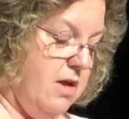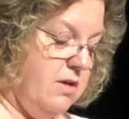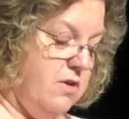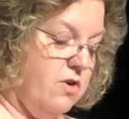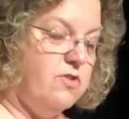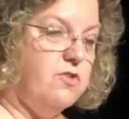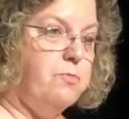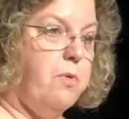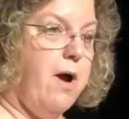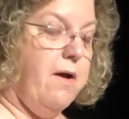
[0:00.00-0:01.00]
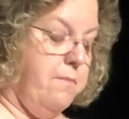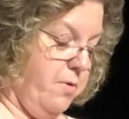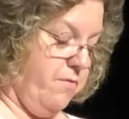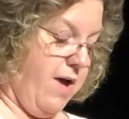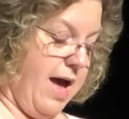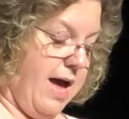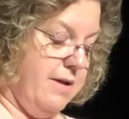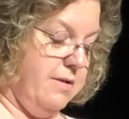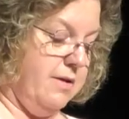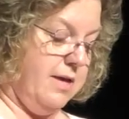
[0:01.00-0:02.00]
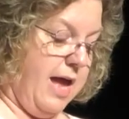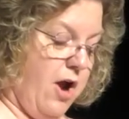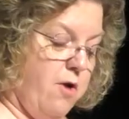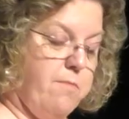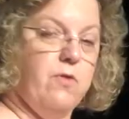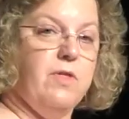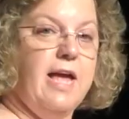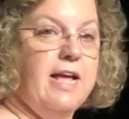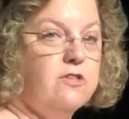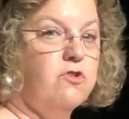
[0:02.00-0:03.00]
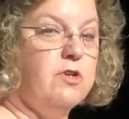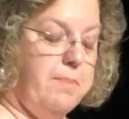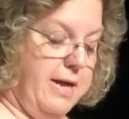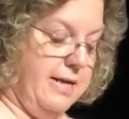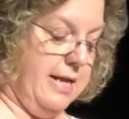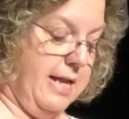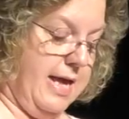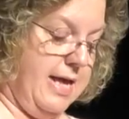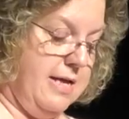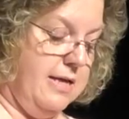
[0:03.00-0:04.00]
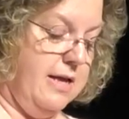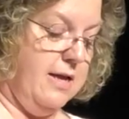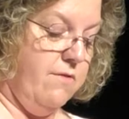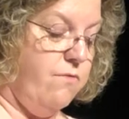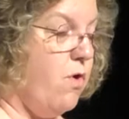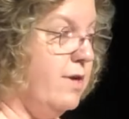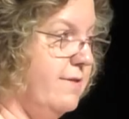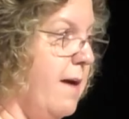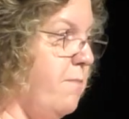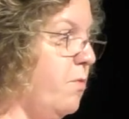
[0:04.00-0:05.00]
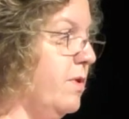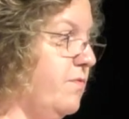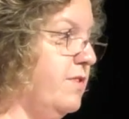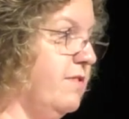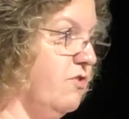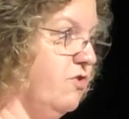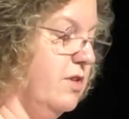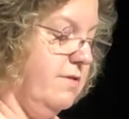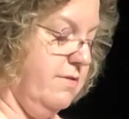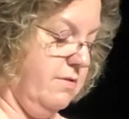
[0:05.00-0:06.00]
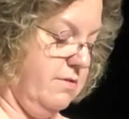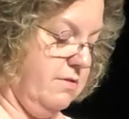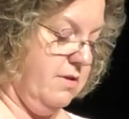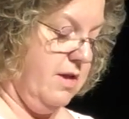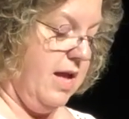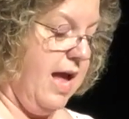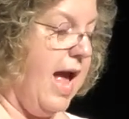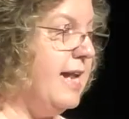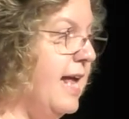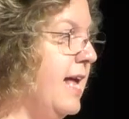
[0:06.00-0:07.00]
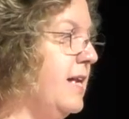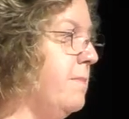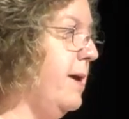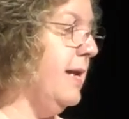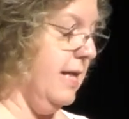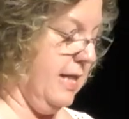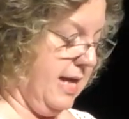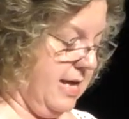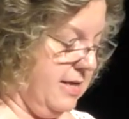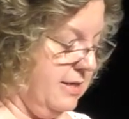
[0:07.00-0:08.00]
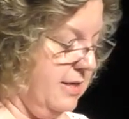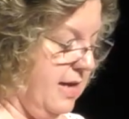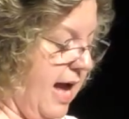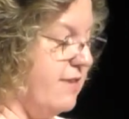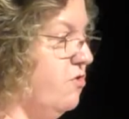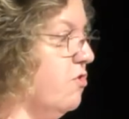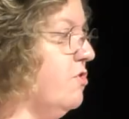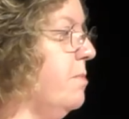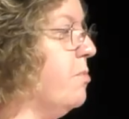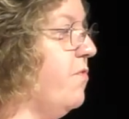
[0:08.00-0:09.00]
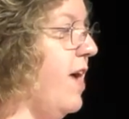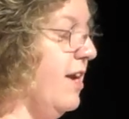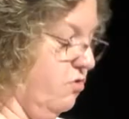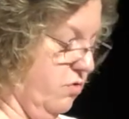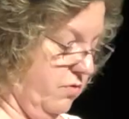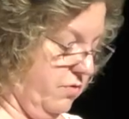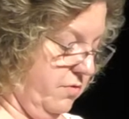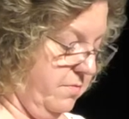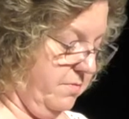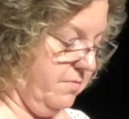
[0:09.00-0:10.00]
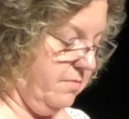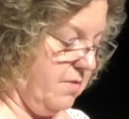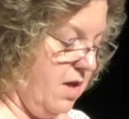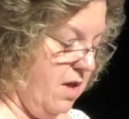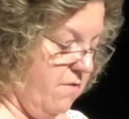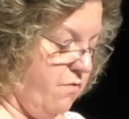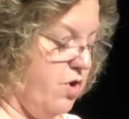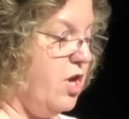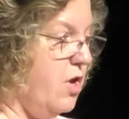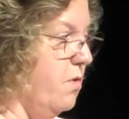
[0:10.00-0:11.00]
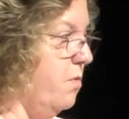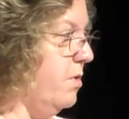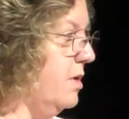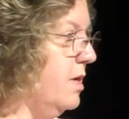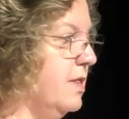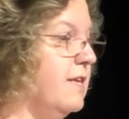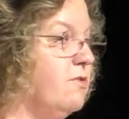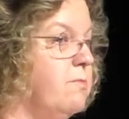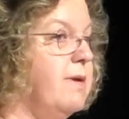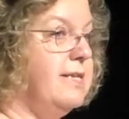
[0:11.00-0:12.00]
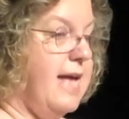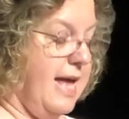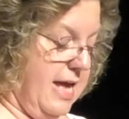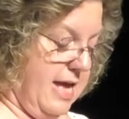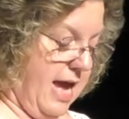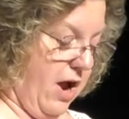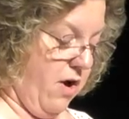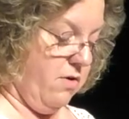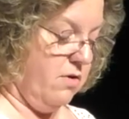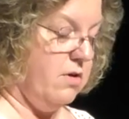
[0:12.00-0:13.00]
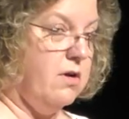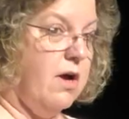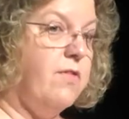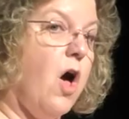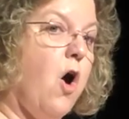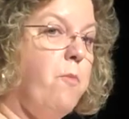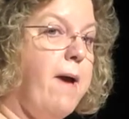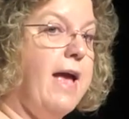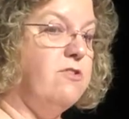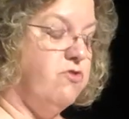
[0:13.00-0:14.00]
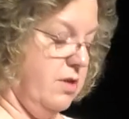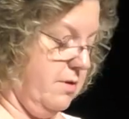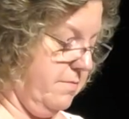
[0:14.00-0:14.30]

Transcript: Nurses provide care both interdependently, for example, with physicians, and independently as nursing professionals. For you, this will mean taking care of the whole patient.